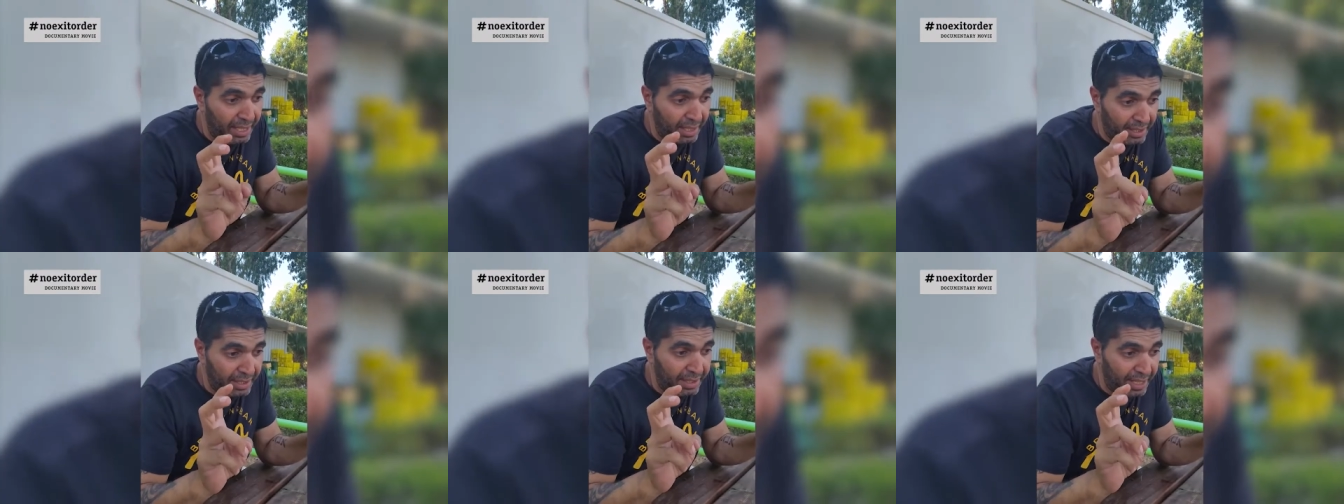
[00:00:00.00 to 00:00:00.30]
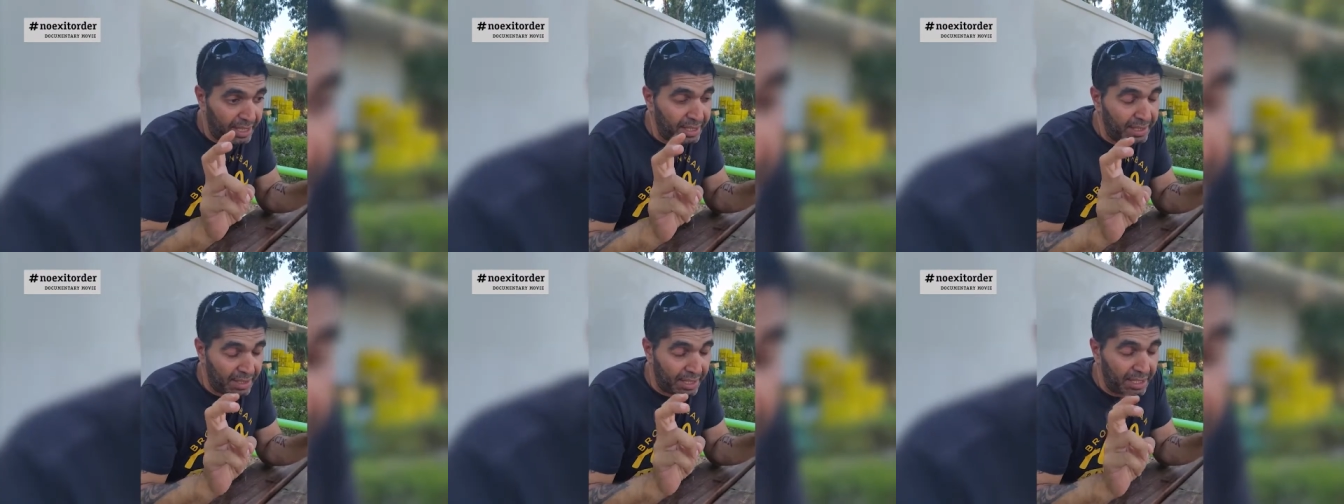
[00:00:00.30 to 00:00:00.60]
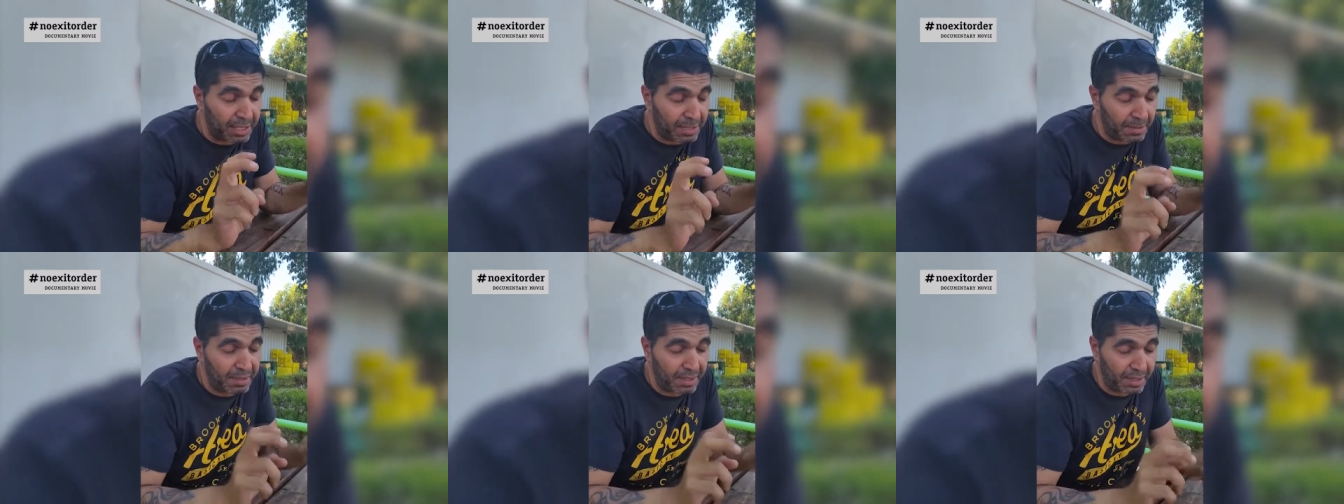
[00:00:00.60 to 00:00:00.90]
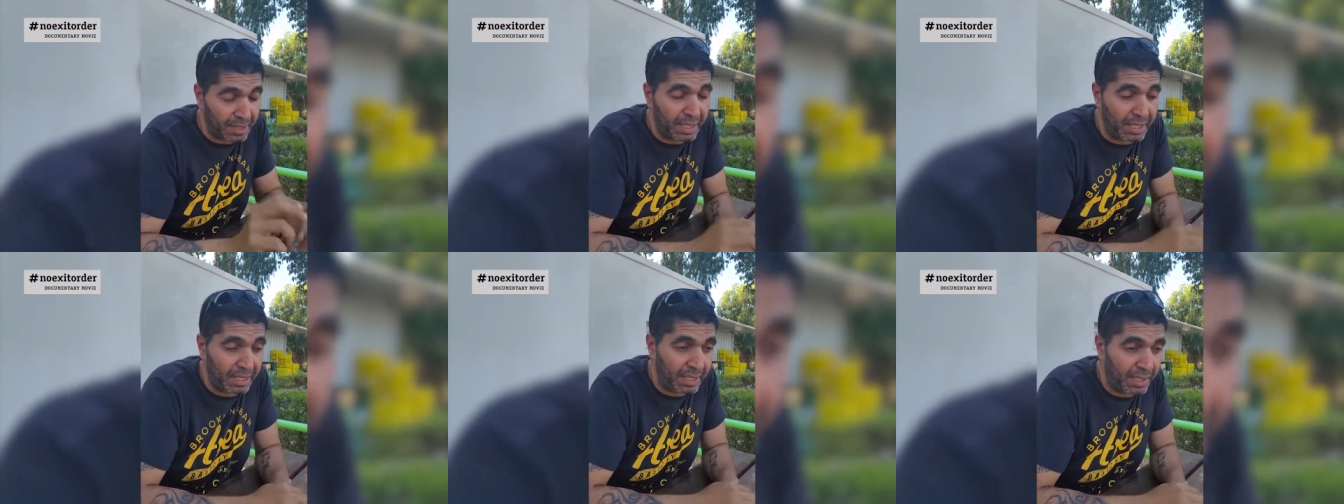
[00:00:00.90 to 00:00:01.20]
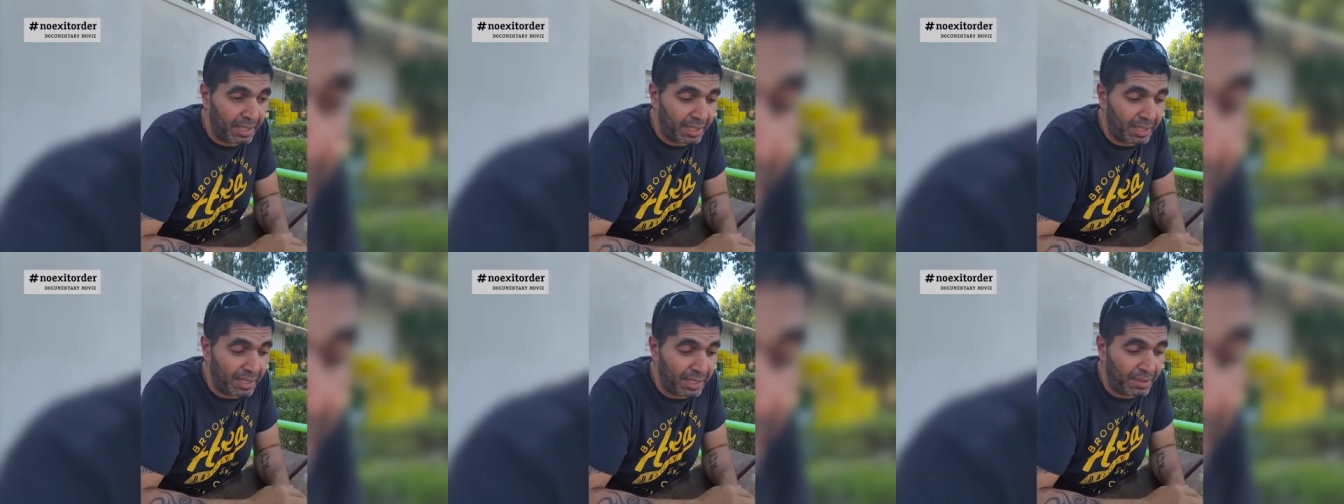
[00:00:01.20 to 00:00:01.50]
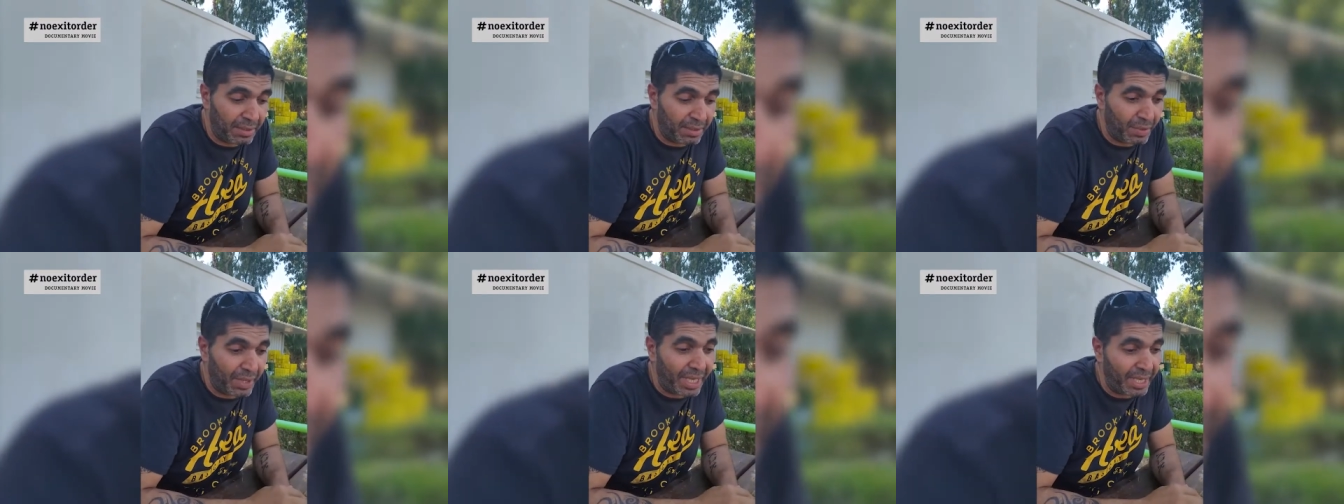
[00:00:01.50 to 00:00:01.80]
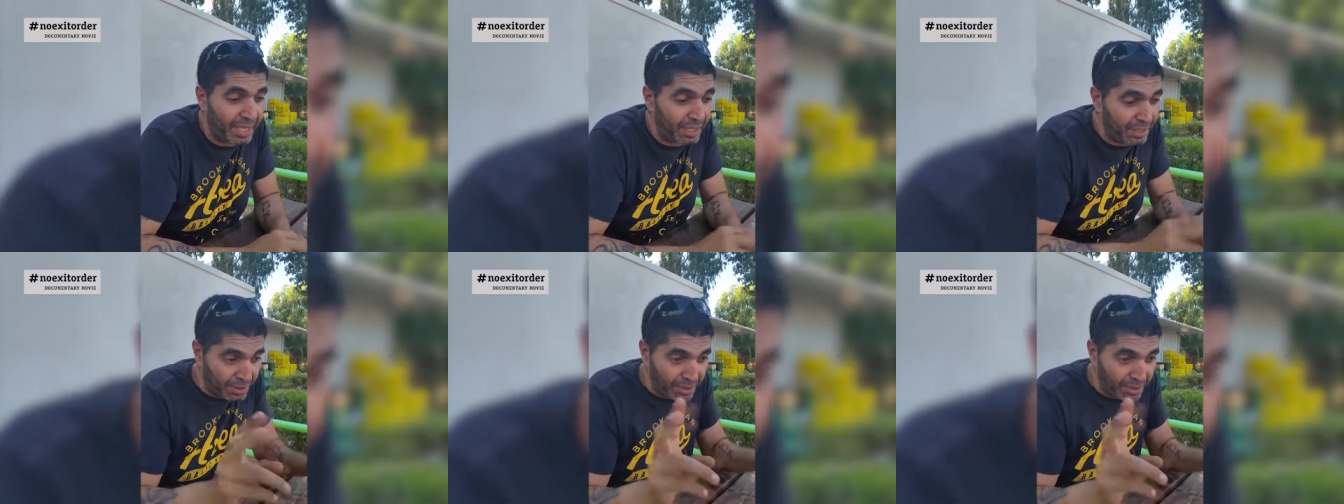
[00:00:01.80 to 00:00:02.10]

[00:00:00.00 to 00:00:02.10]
I said why